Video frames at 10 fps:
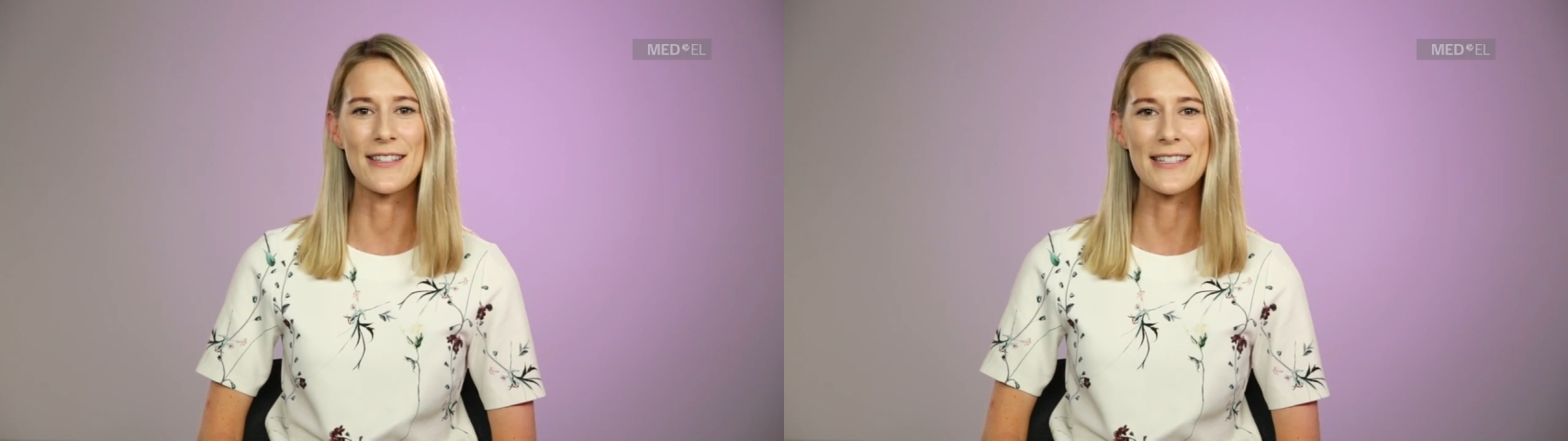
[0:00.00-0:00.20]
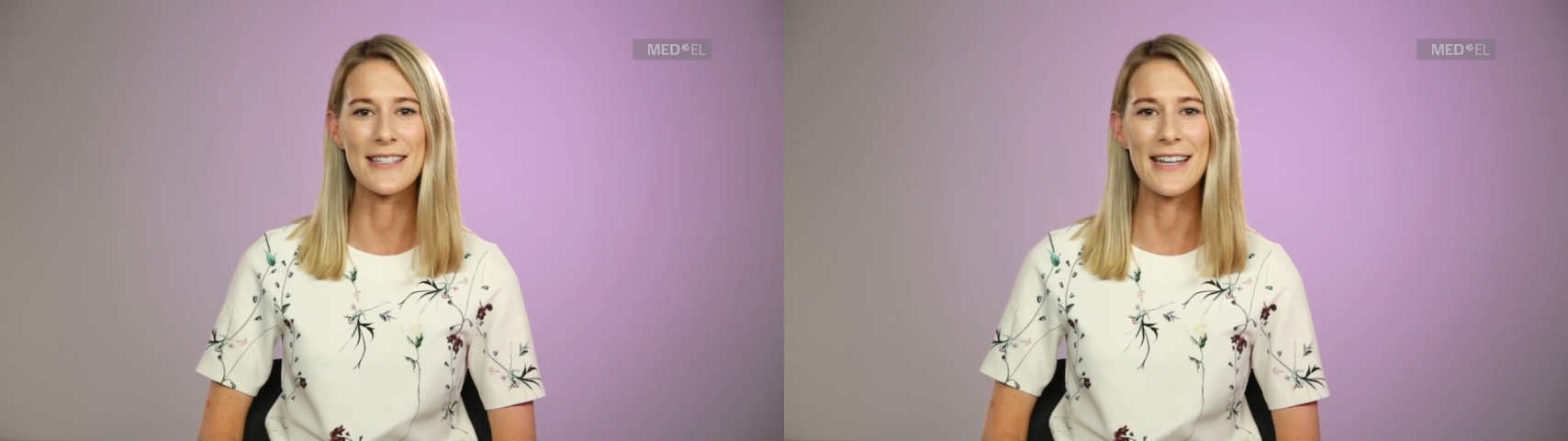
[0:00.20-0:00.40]

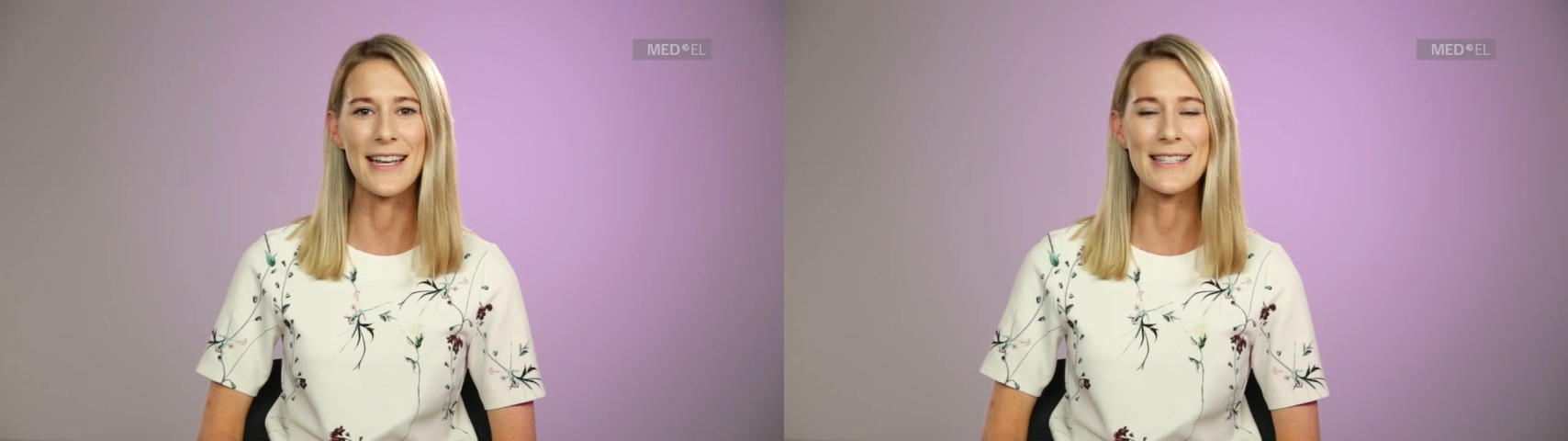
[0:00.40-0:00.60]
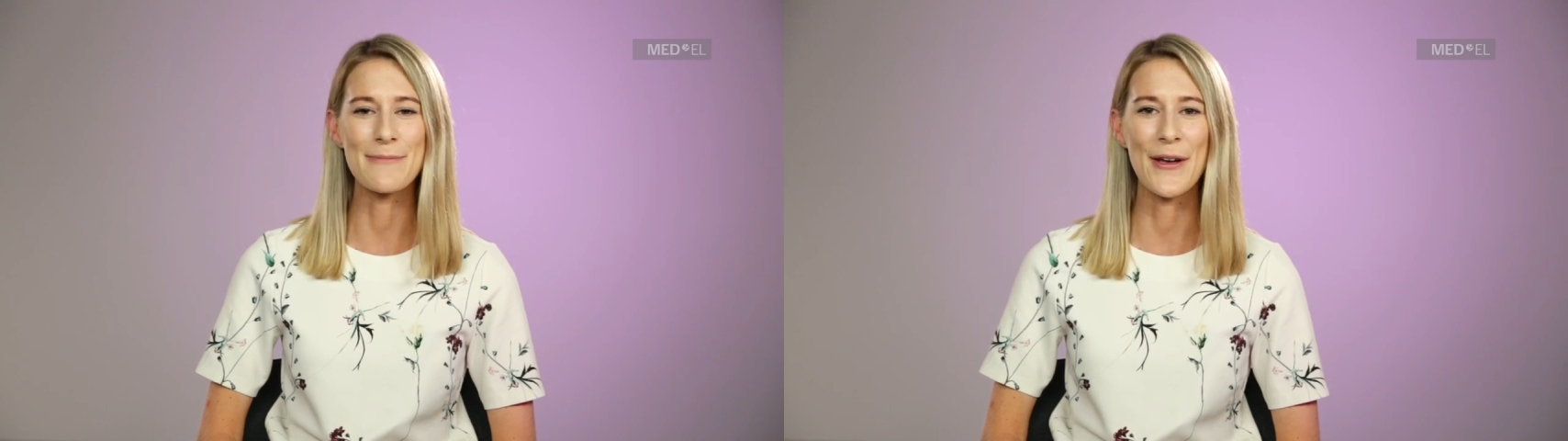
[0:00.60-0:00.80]

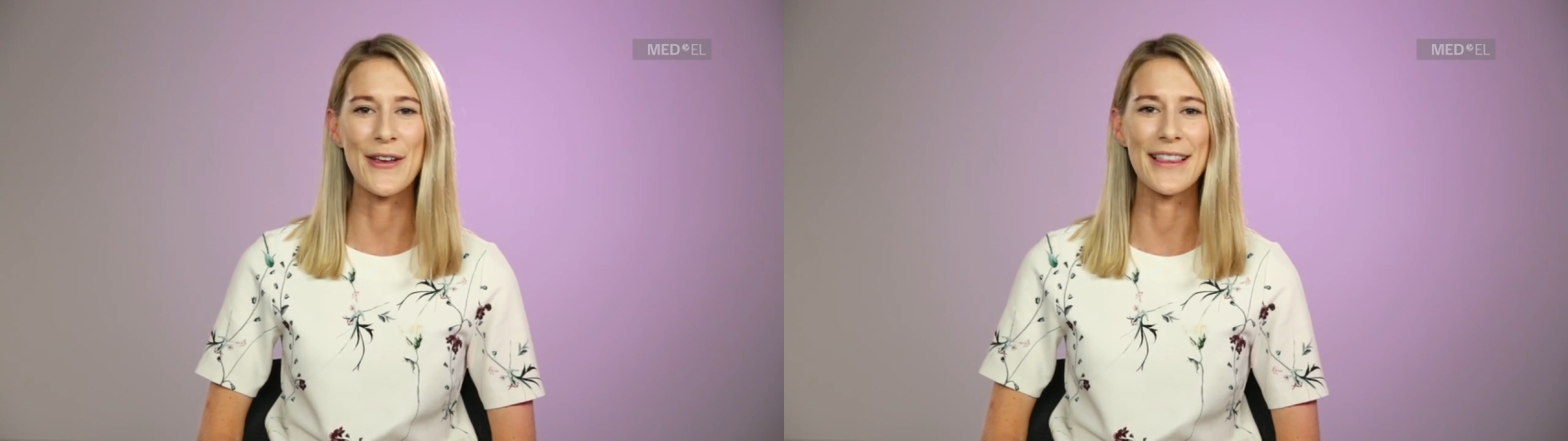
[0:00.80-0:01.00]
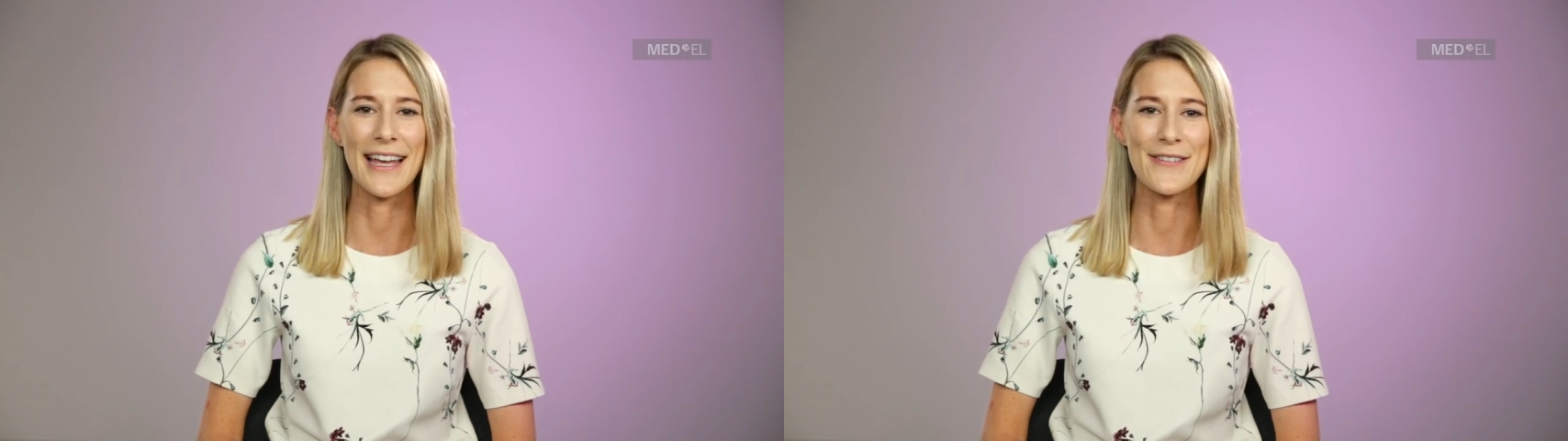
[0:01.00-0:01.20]
listening and
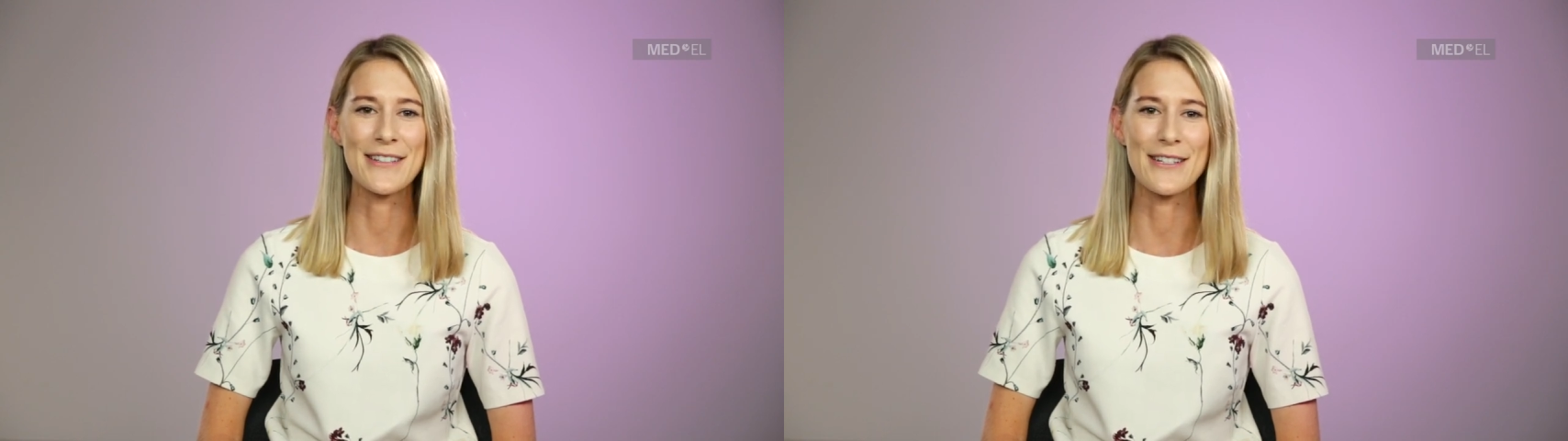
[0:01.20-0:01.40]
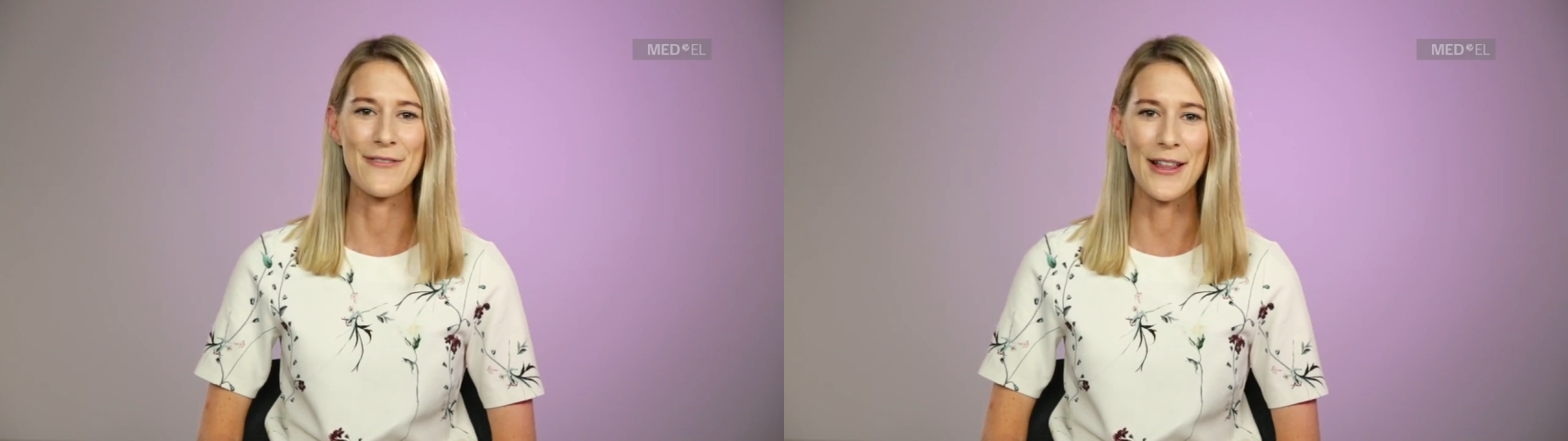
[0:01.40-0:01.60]
spoken
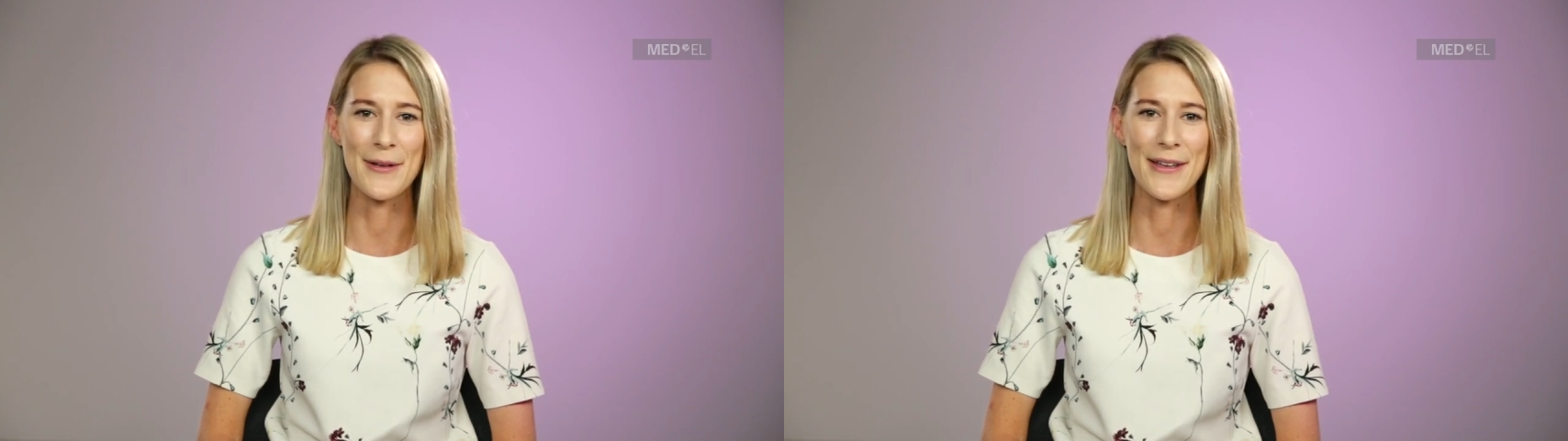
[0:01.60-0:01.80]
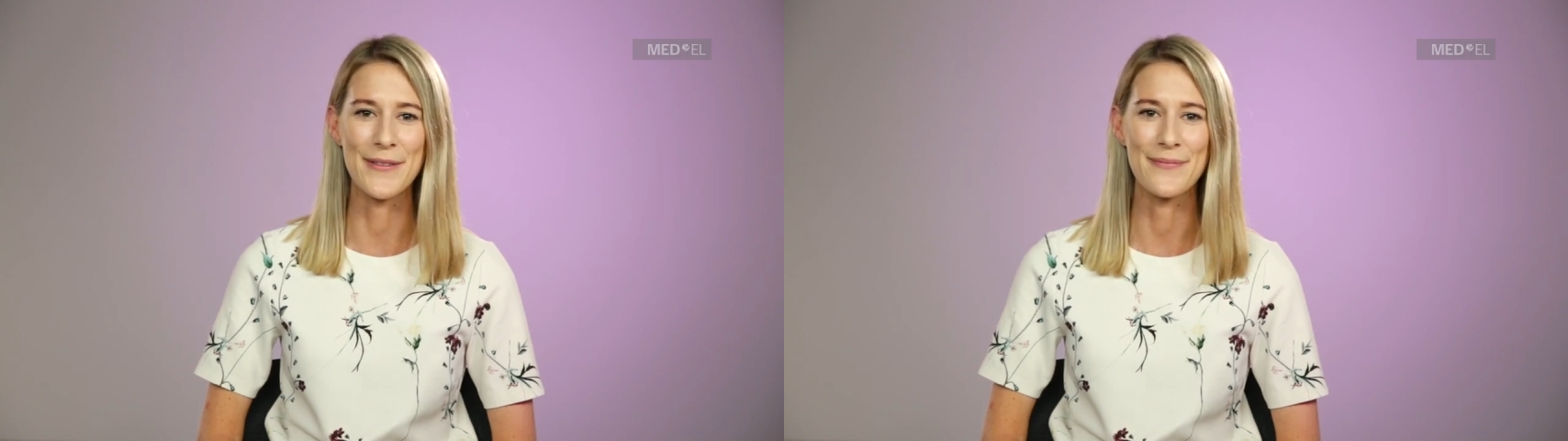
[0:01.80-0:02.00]
language
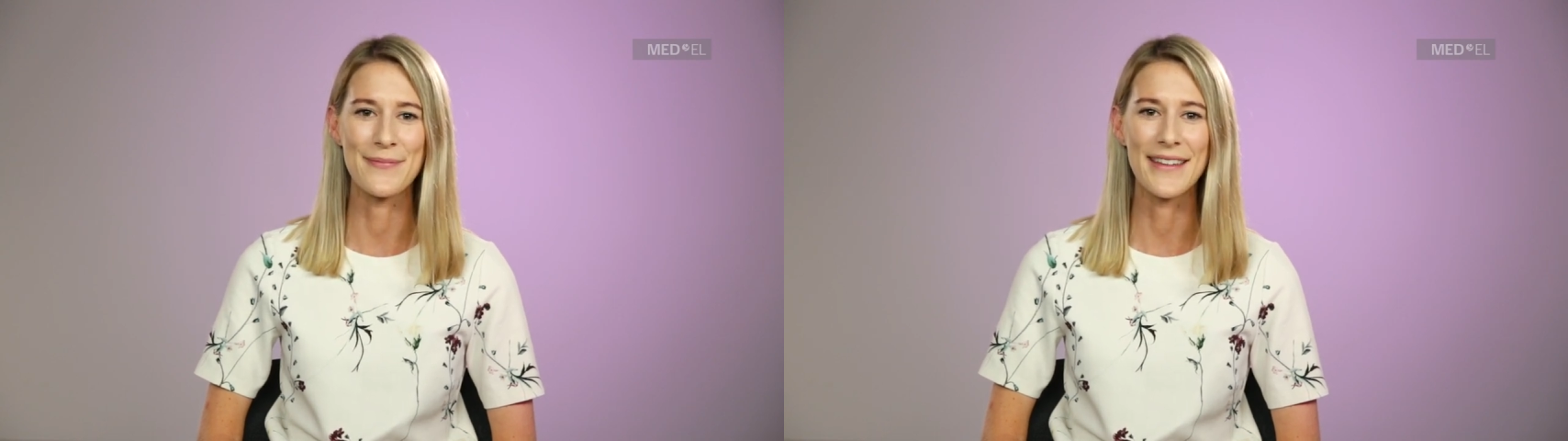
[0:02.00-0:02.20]
development.